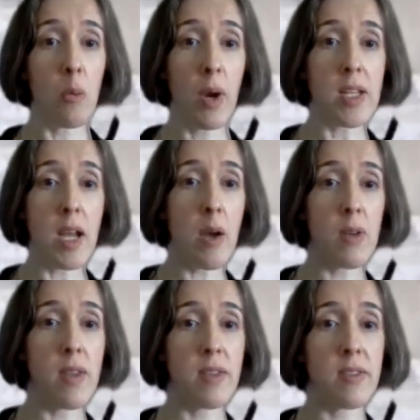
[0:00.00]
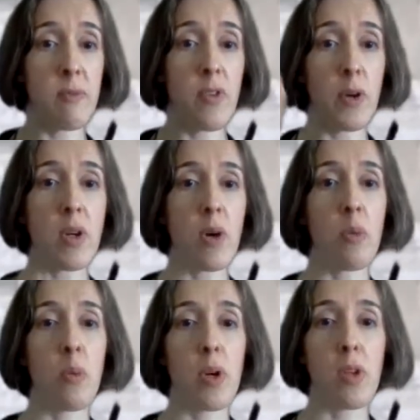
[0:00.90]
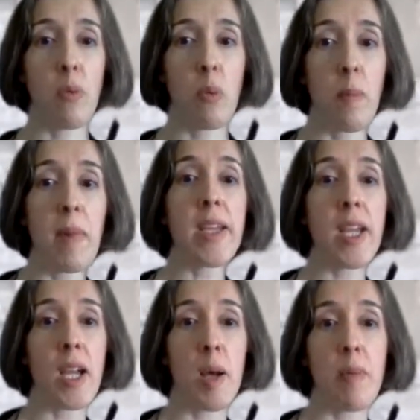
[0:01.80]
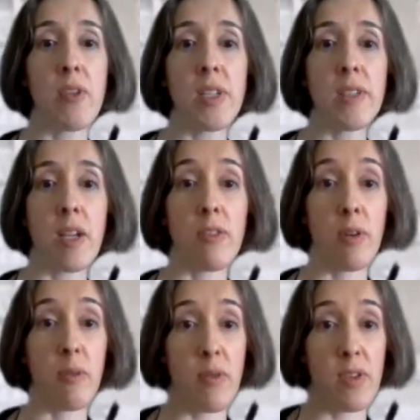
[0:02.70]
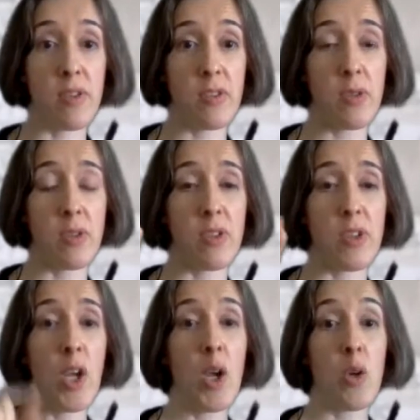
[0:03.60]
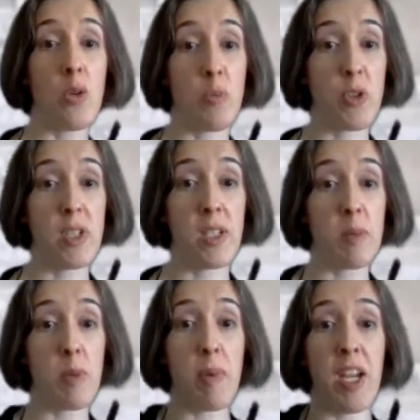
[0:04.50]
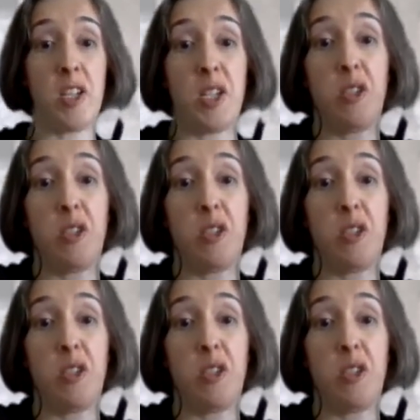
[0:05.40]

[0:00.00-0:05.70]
right now in this photo, we're making up the details of this student who's pretending to be a panda.